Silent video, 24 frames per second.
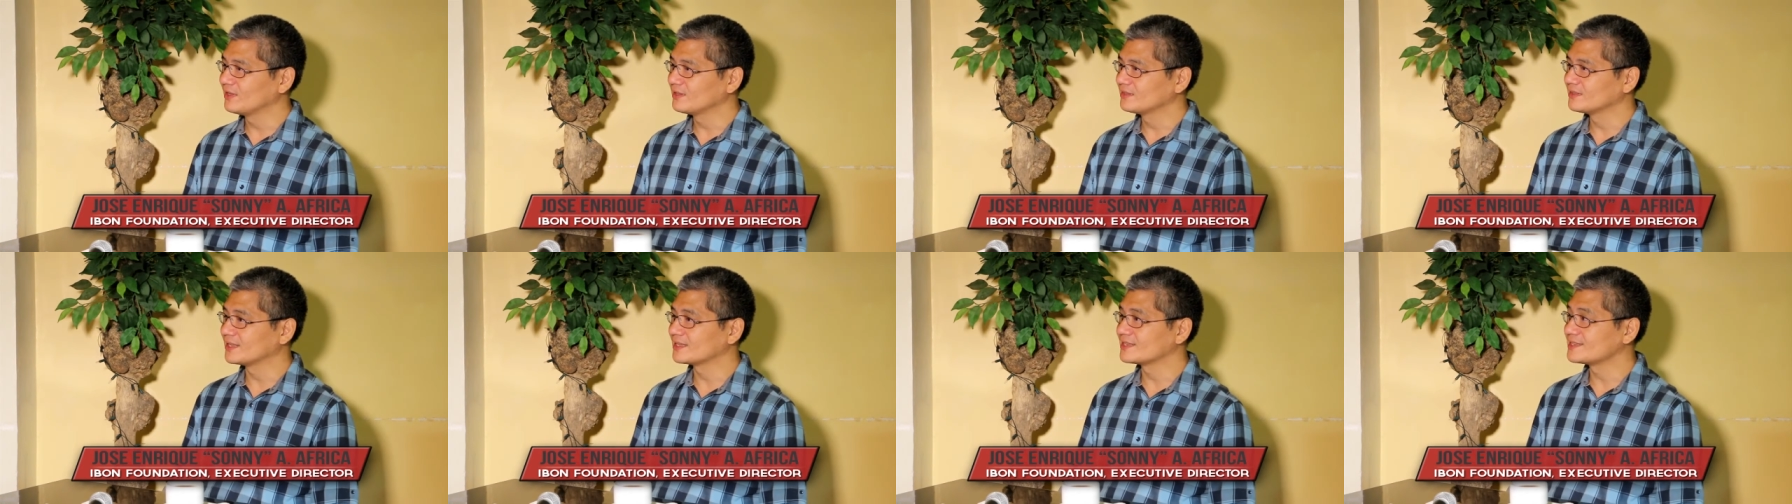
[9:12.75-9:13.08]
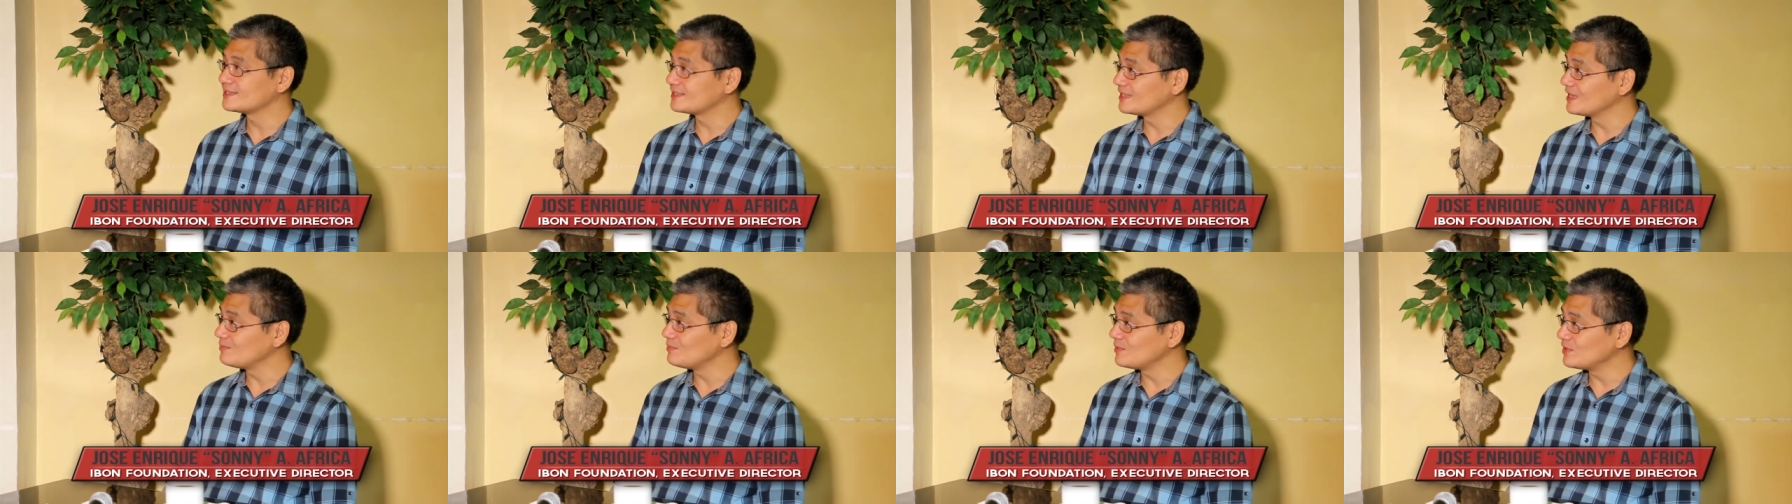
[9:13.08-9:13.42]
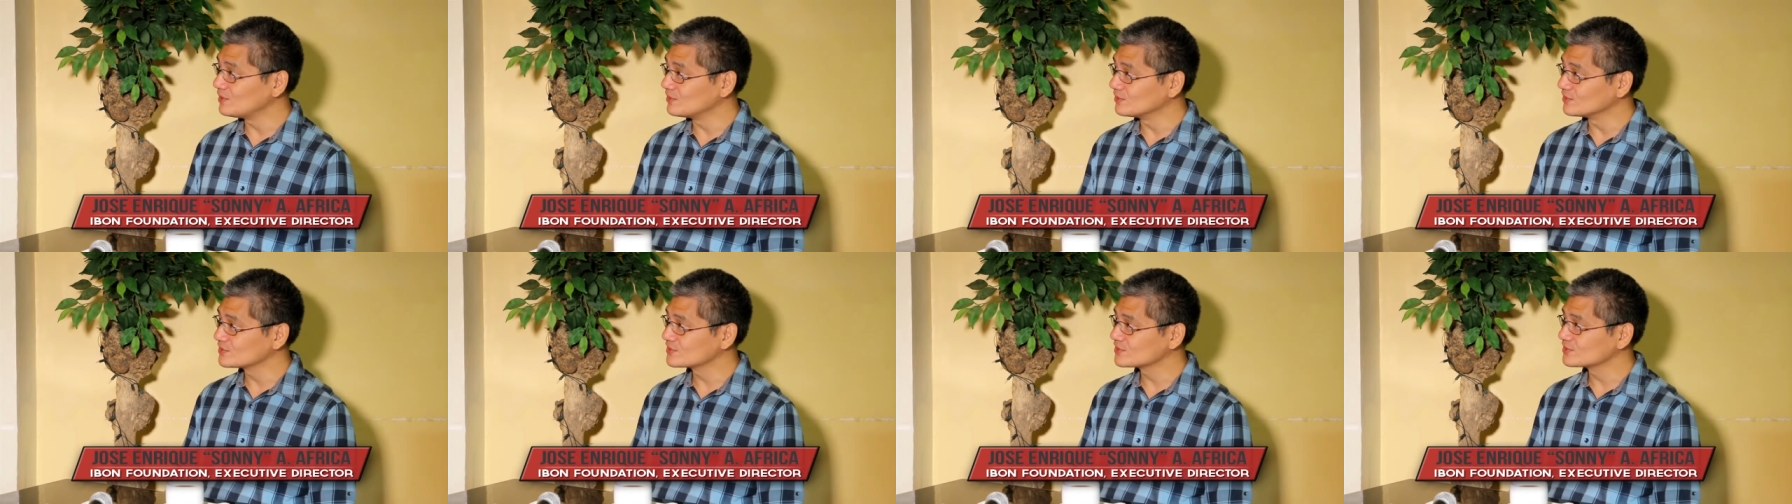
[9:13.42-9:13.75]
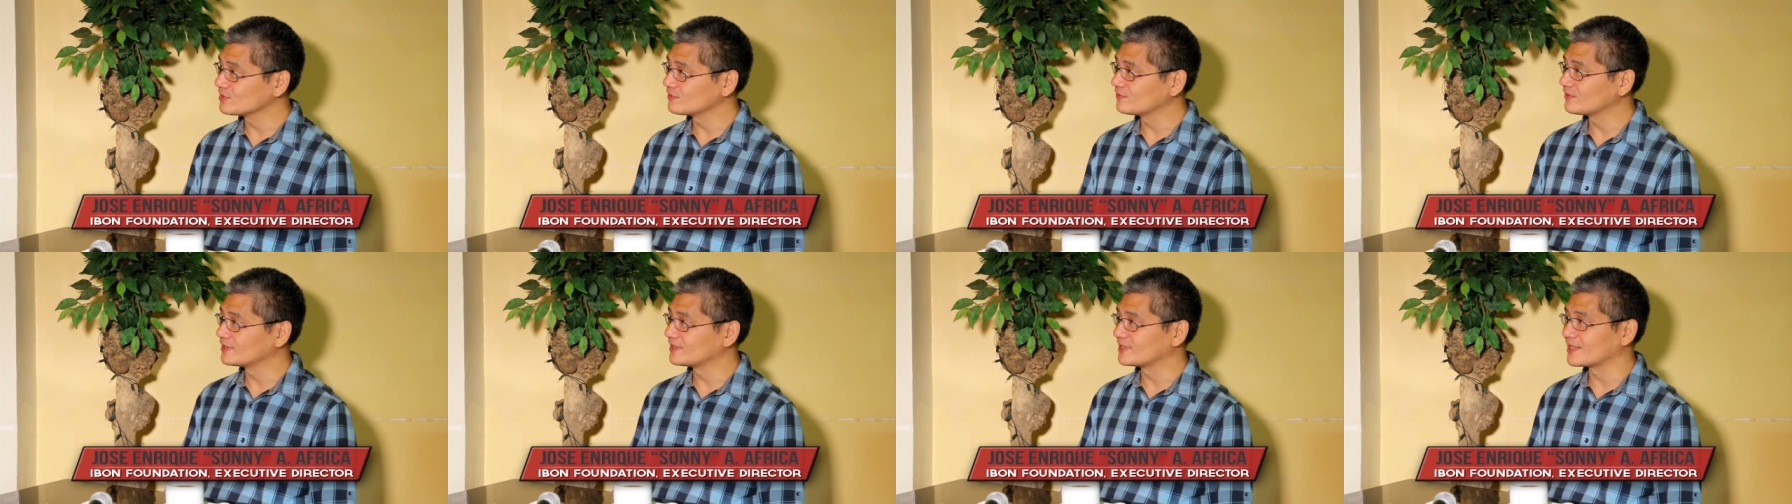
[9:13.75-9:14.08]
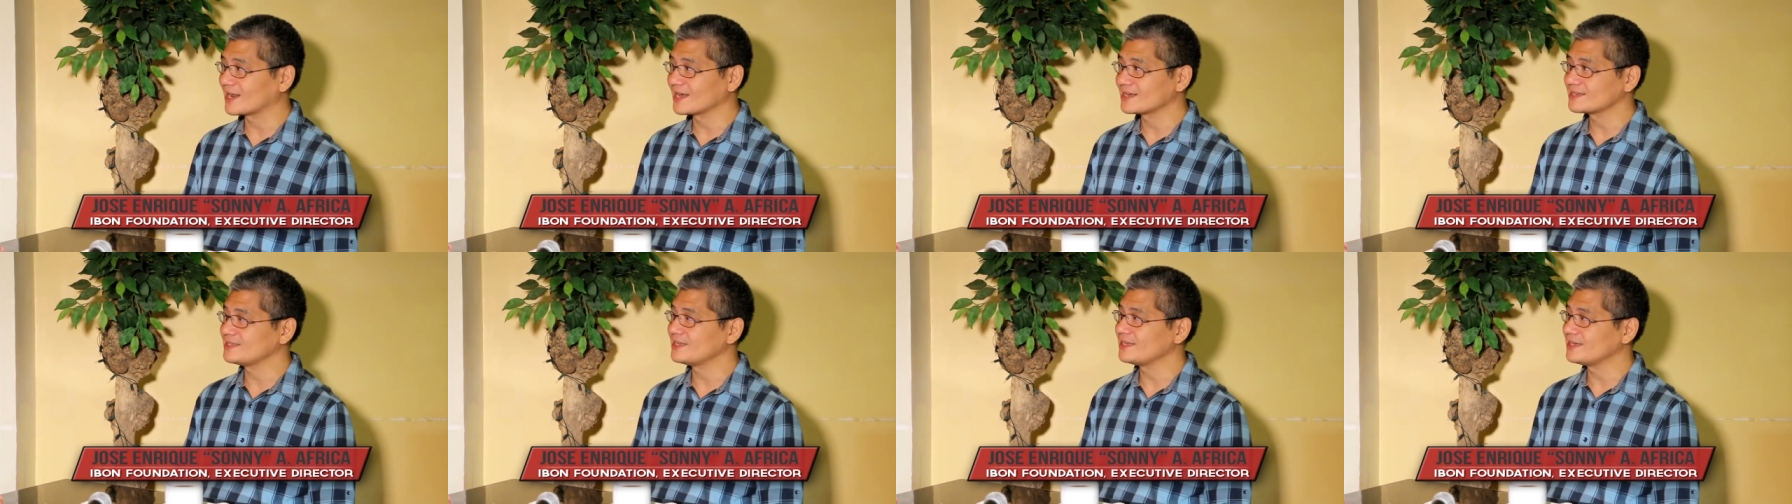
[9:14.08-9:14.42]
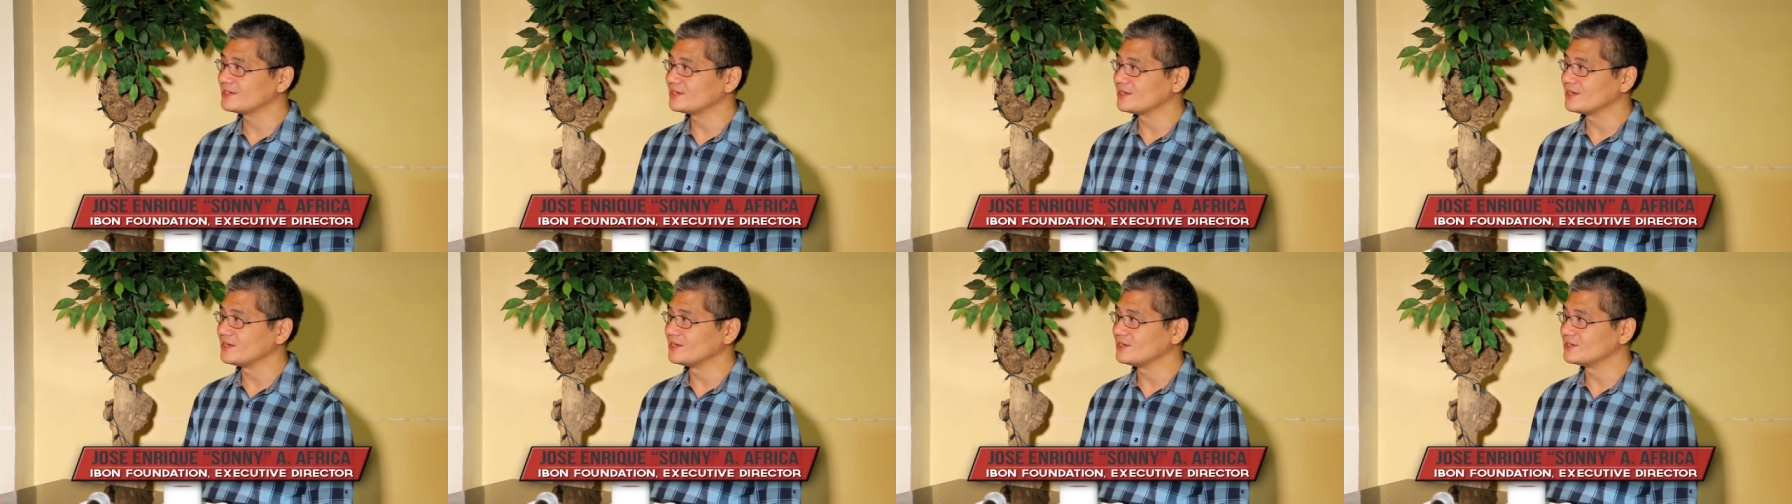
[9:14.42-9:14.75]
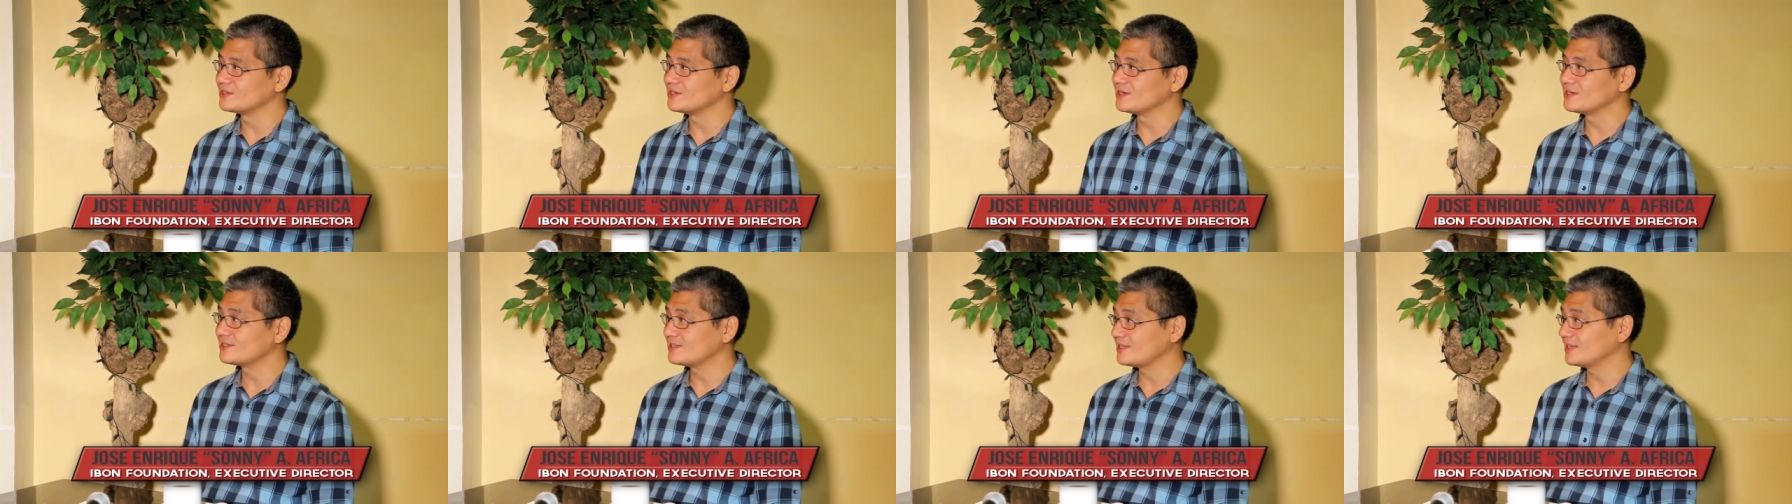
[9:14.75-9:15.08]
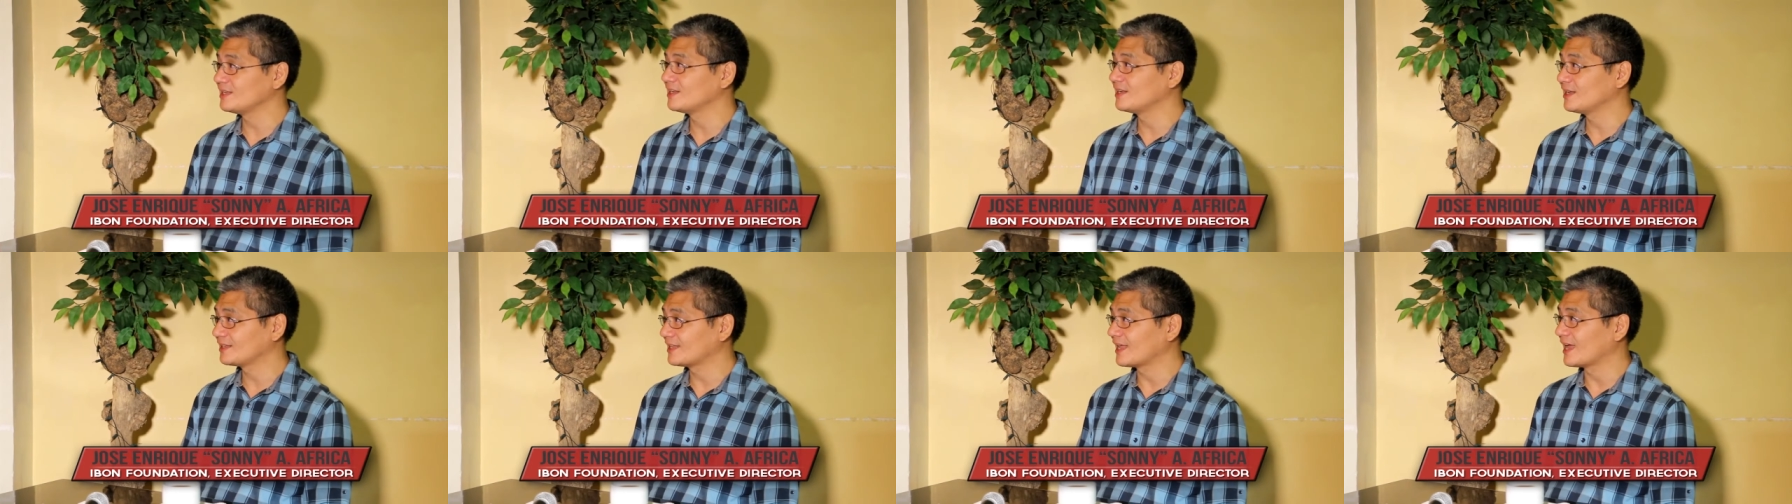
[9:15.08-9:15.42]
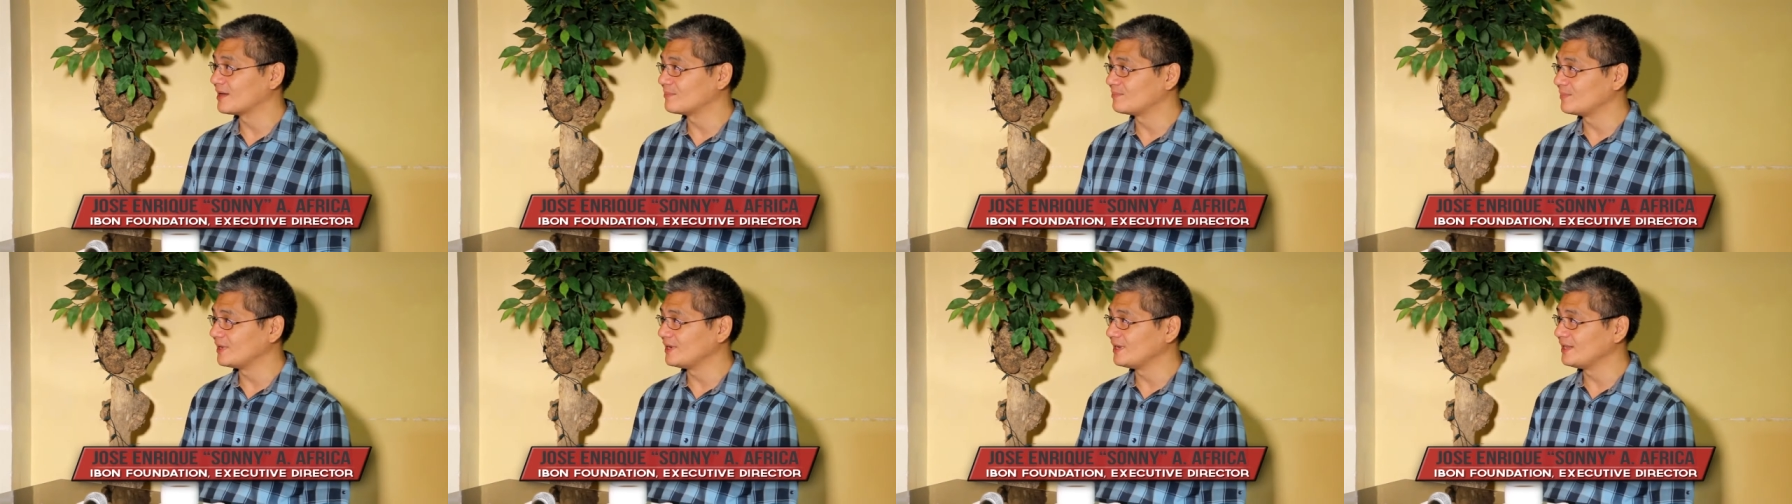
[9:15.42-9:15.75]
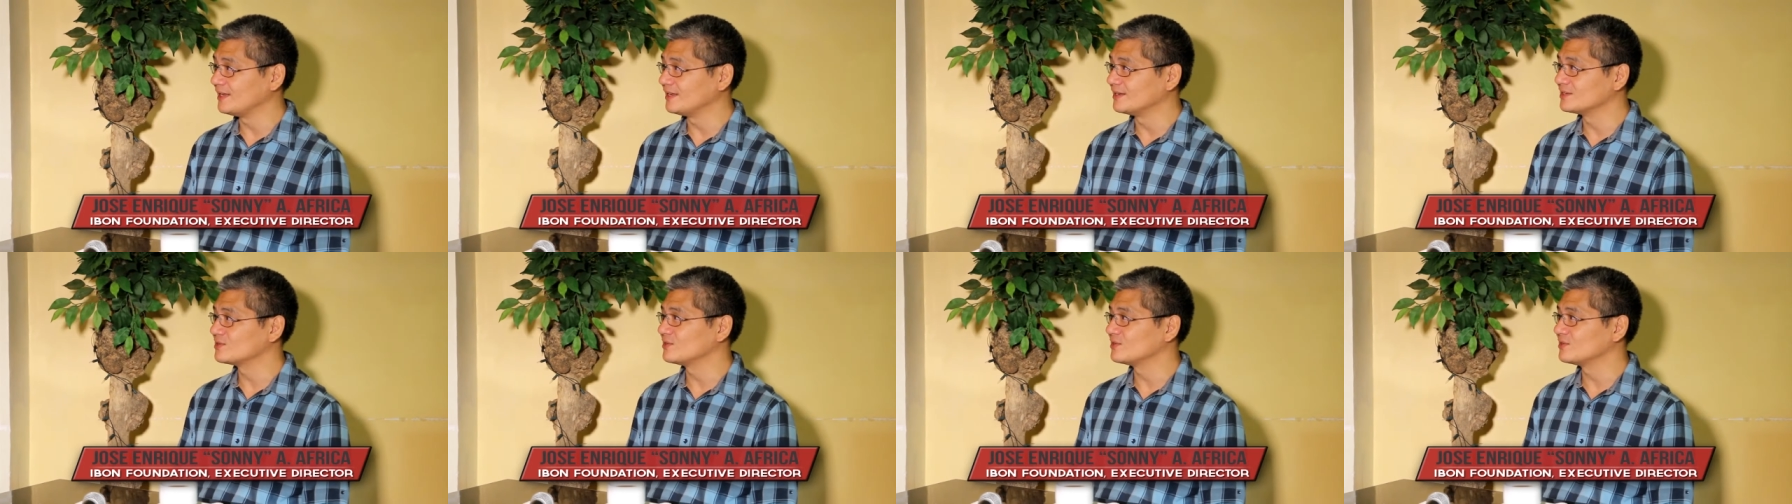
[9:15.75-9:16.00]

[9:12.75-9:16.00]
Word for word: that stimulus of a drastic change is still not happening.